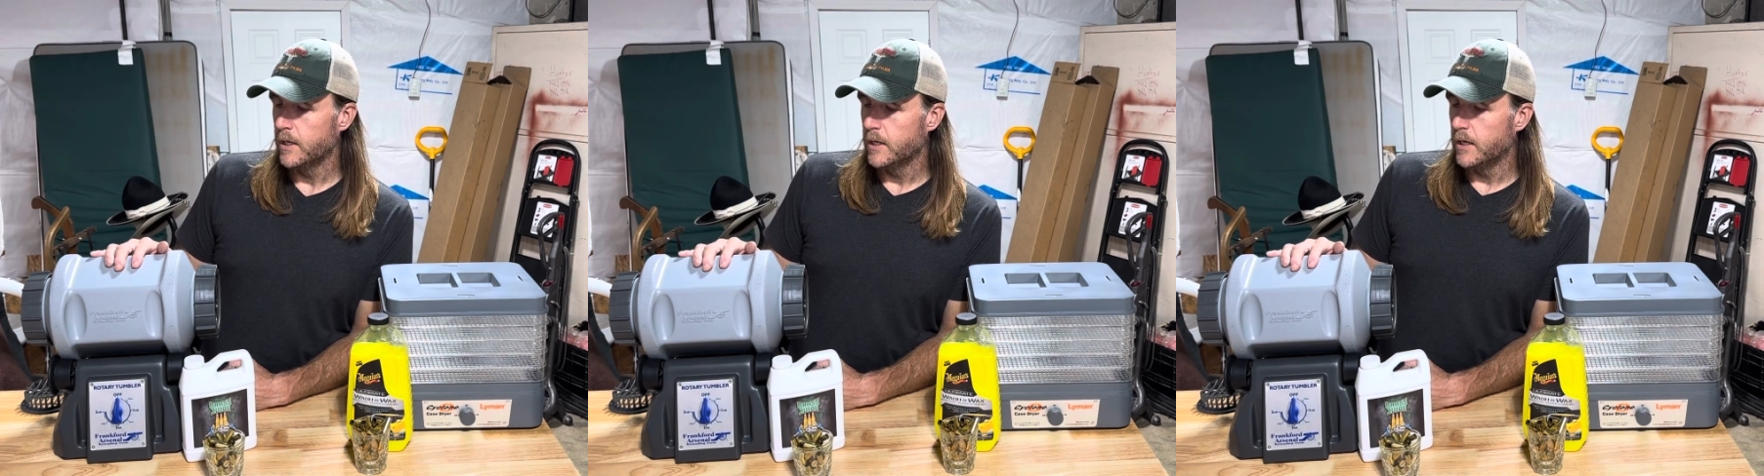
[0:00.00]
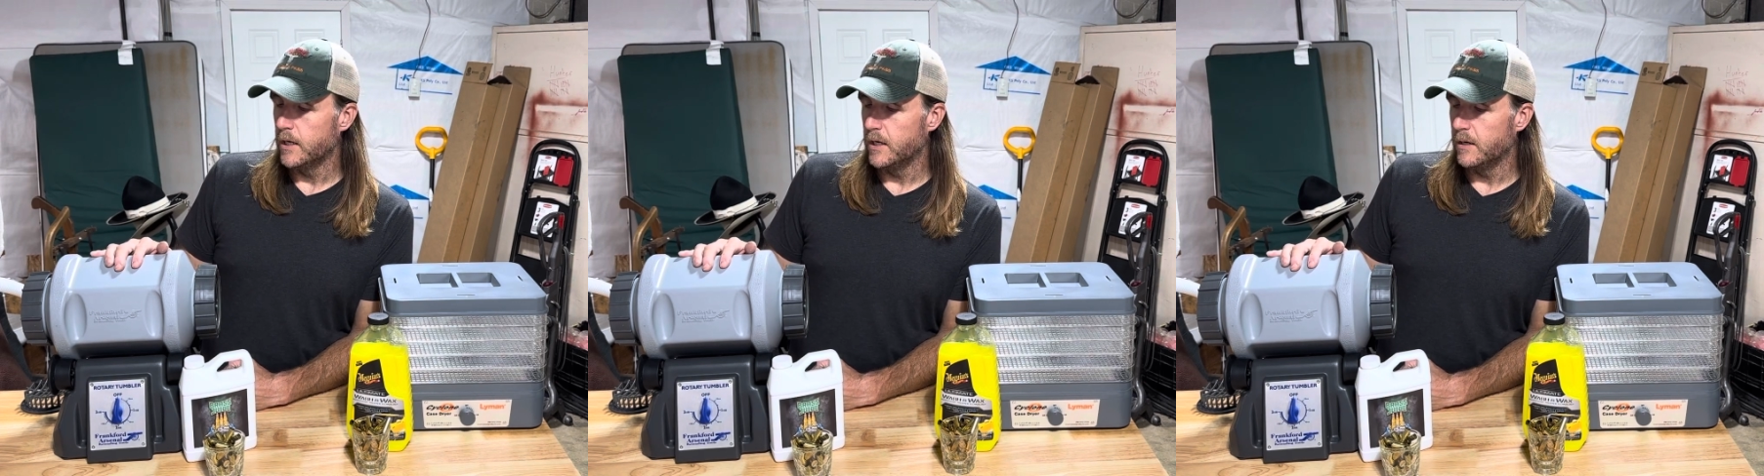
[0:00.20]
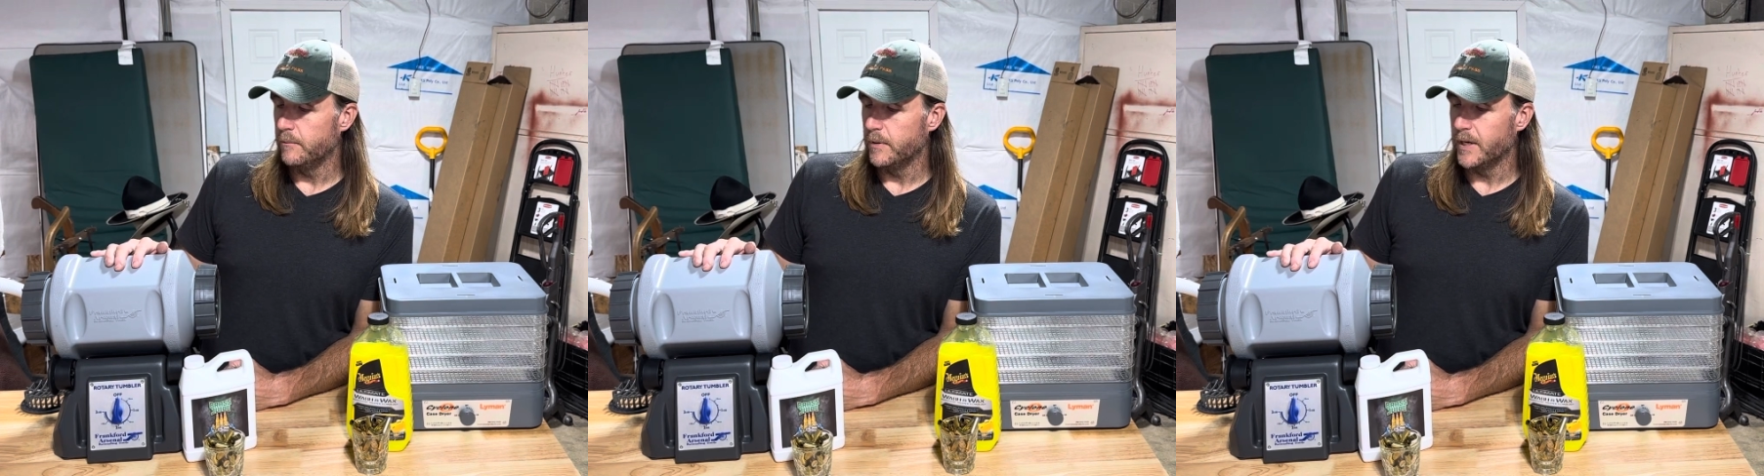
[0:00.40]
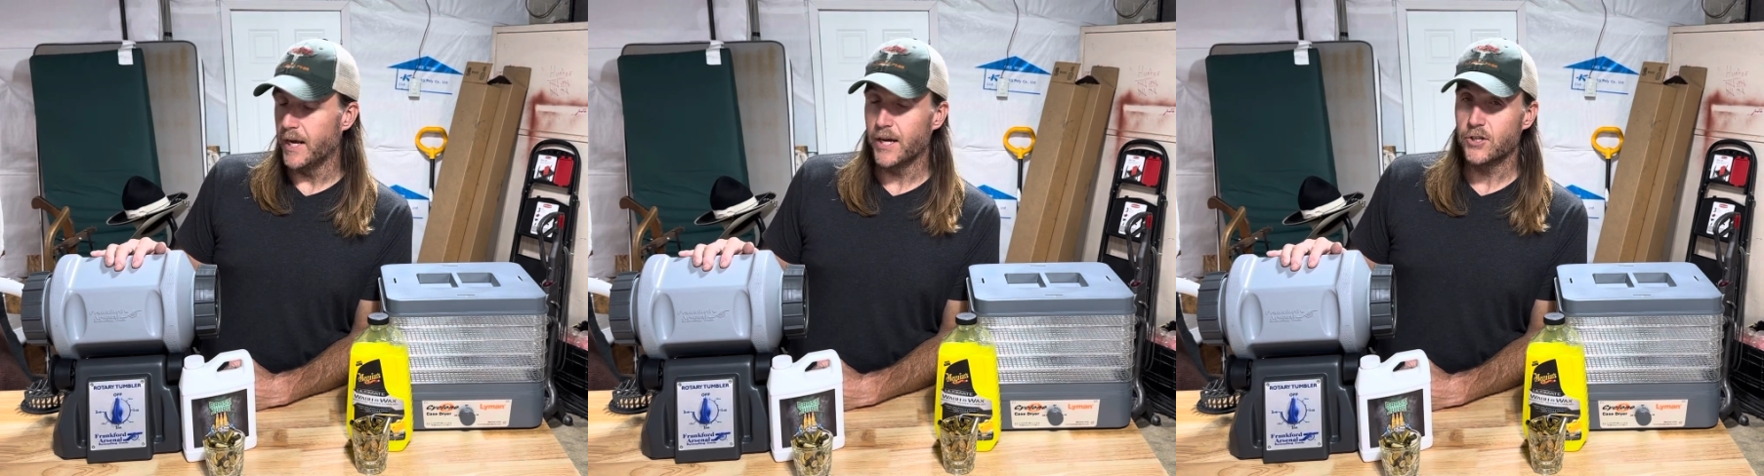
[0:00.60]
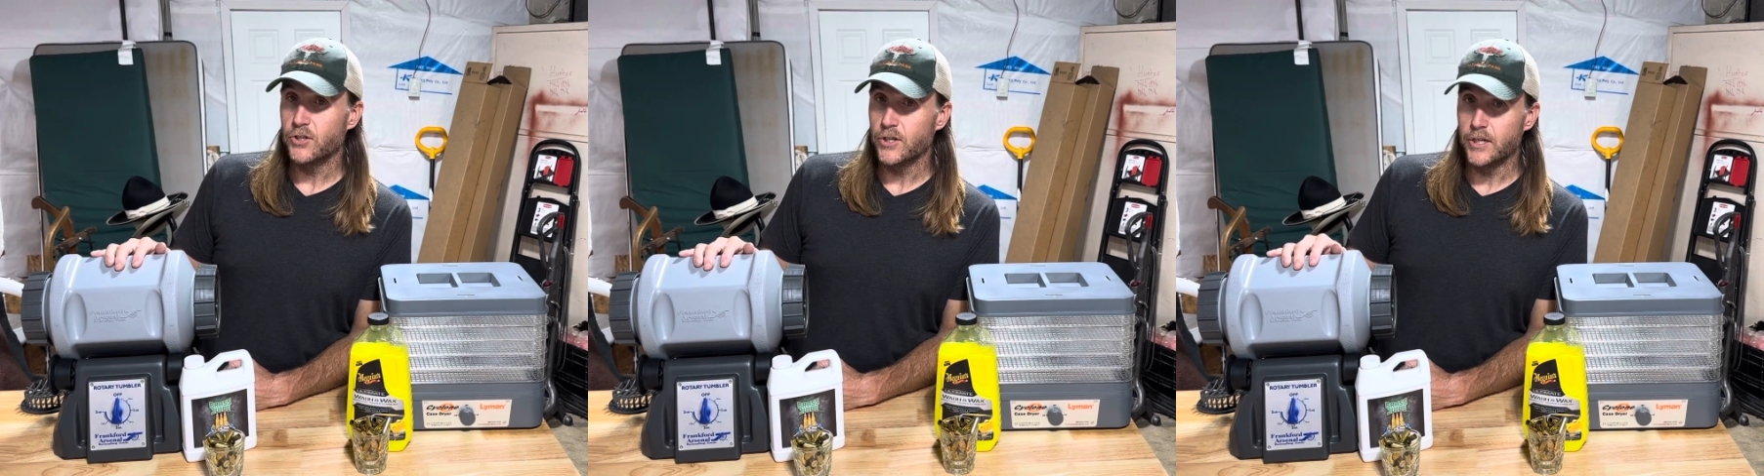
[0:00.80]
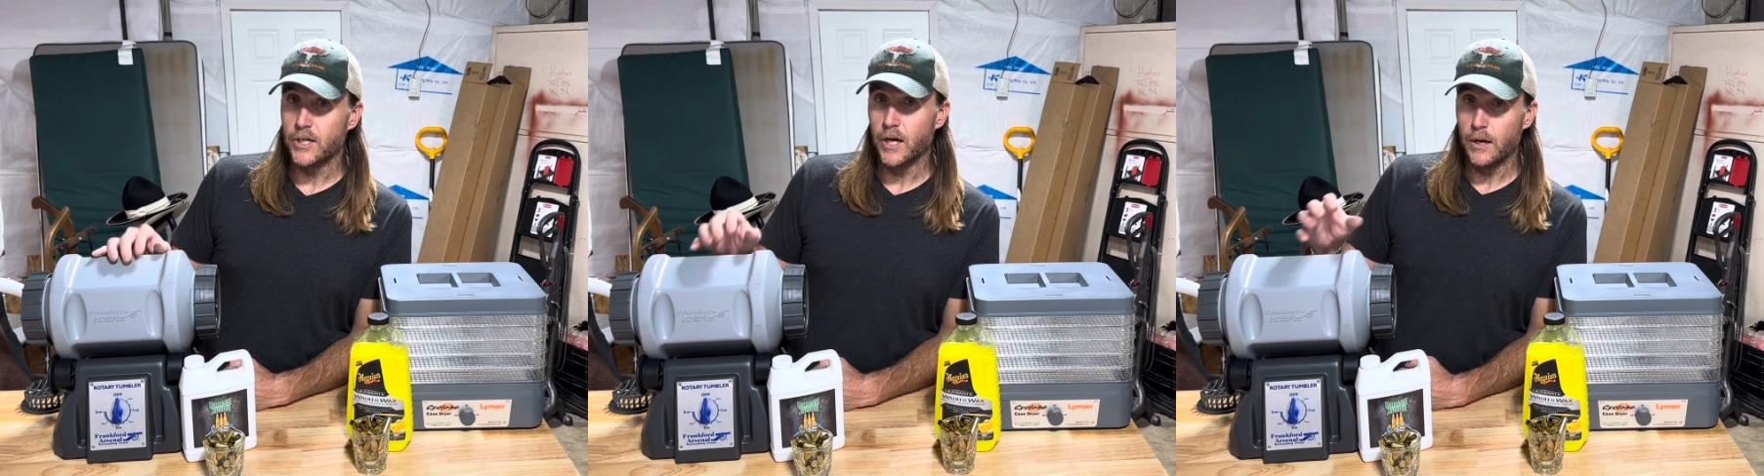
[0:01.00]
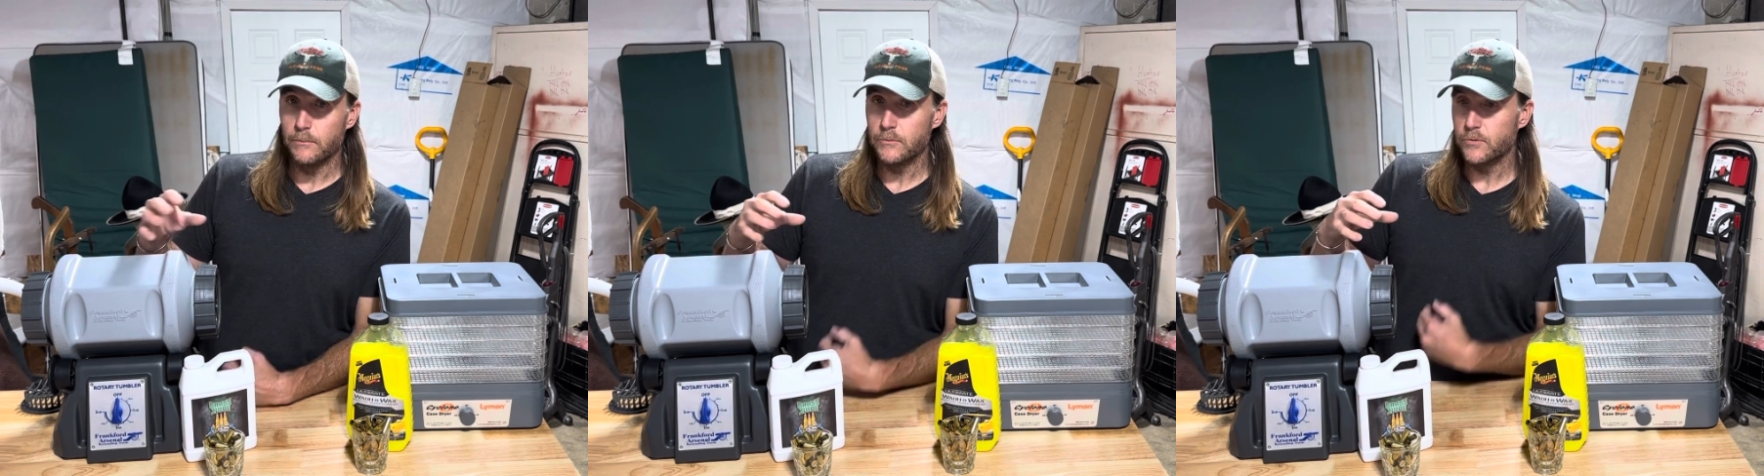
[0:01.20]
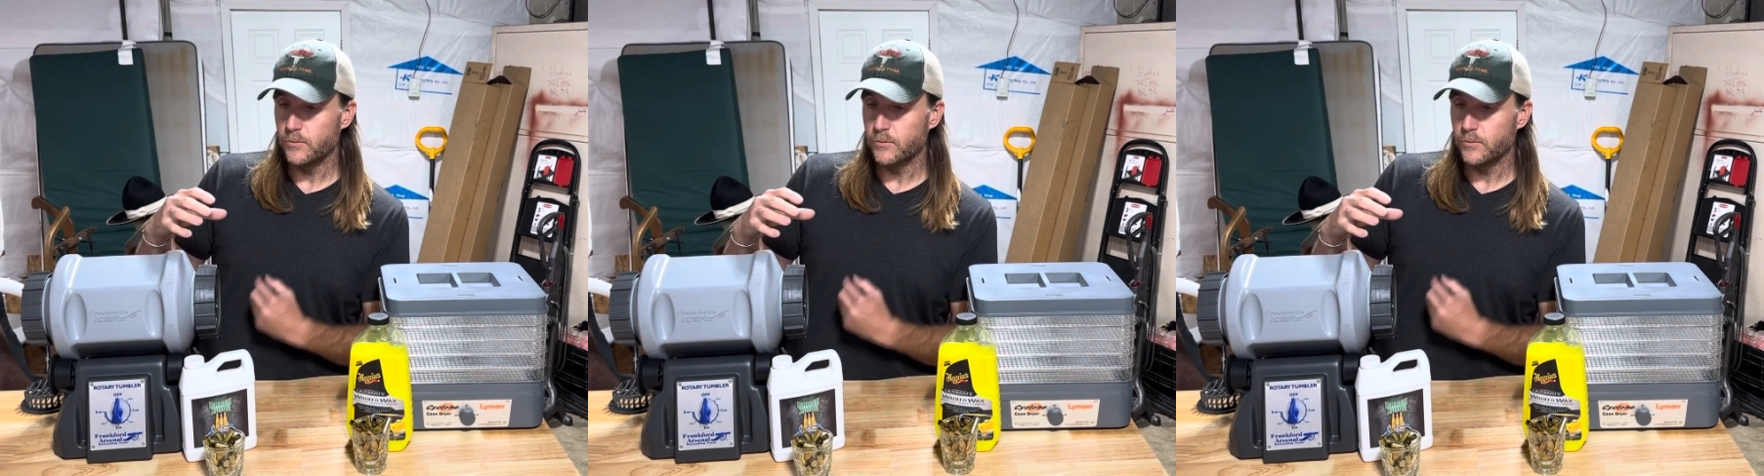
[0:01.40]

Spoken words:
It actually comes